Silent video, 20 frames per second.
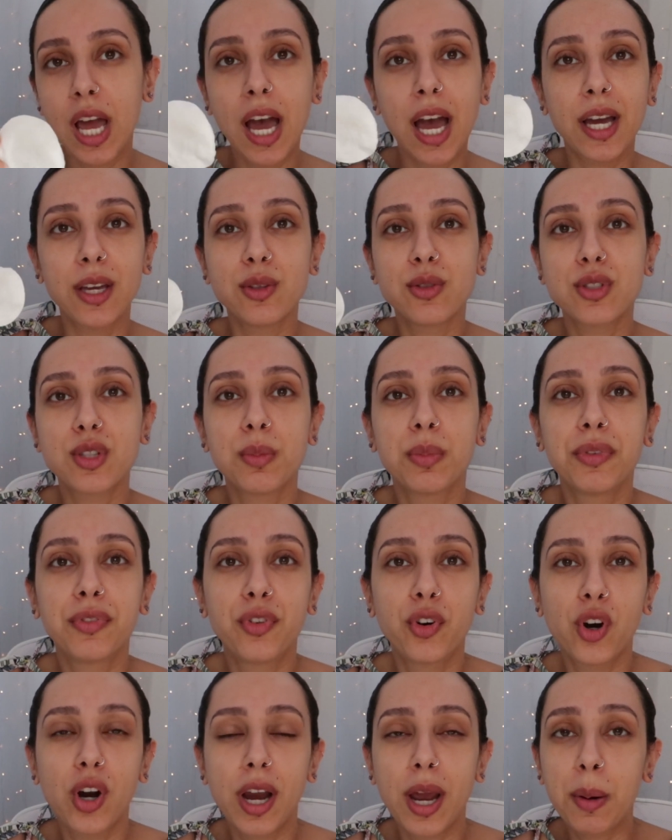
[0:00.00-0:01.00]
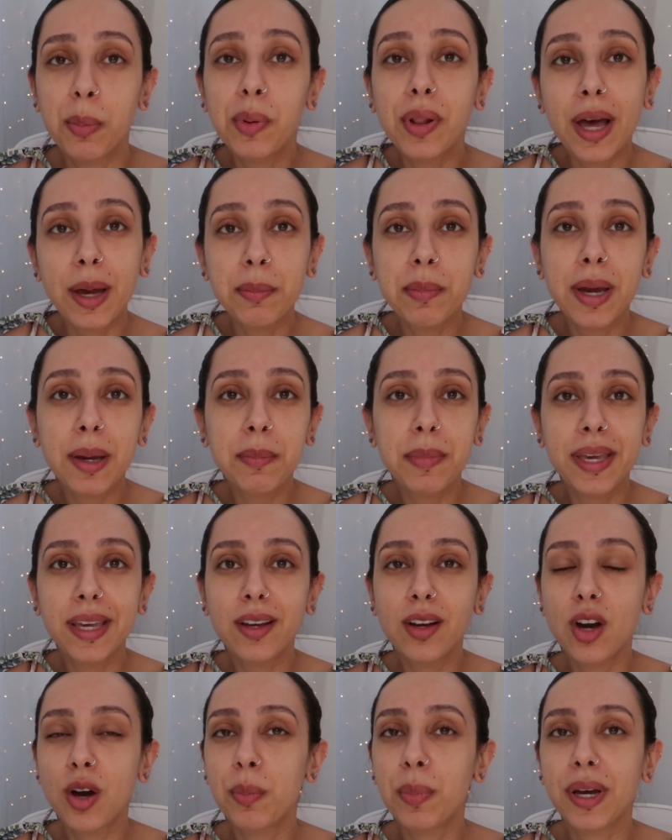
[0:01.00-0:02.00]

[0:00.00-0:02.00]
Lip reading: I use it before I apply my makeup.